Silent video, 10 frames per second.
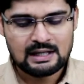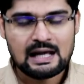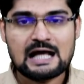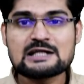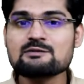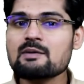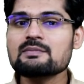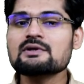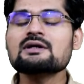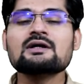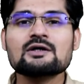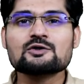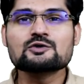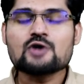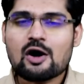And remember, to
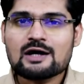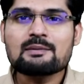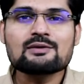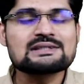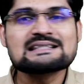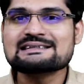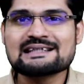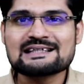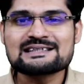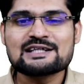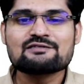talk about these things,